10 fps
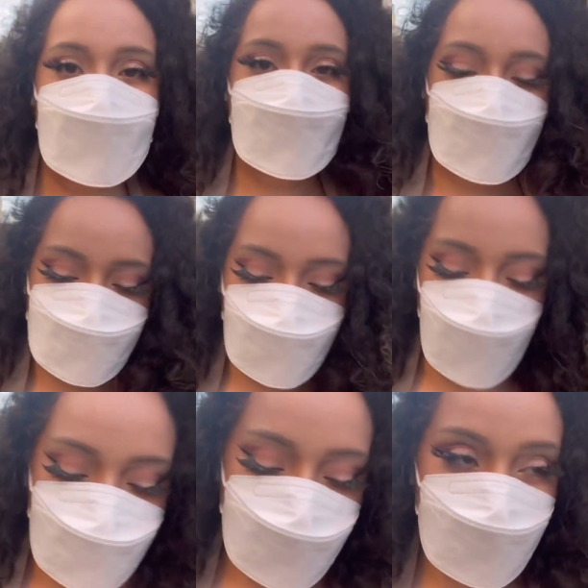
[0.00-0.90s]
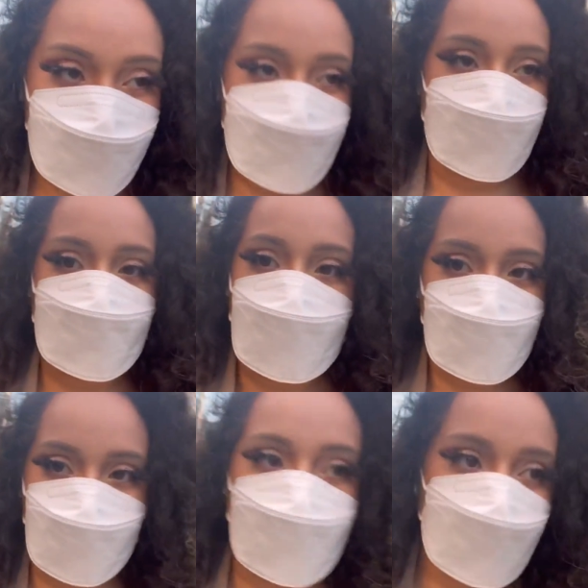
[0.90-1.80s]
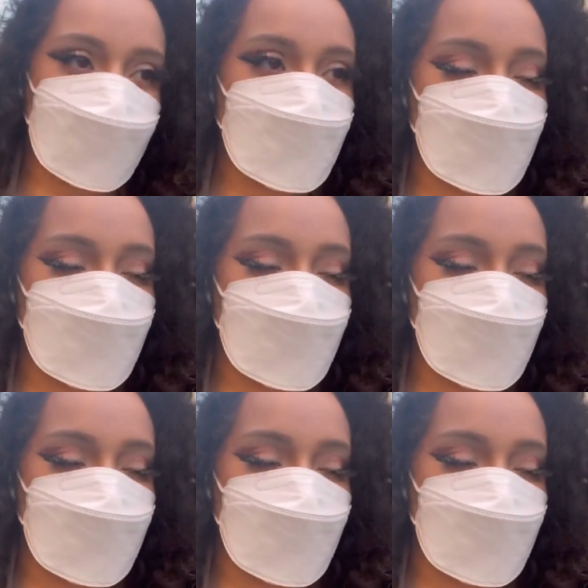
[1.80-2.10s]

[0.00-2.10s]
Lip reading: So I didn't want people seeing my bra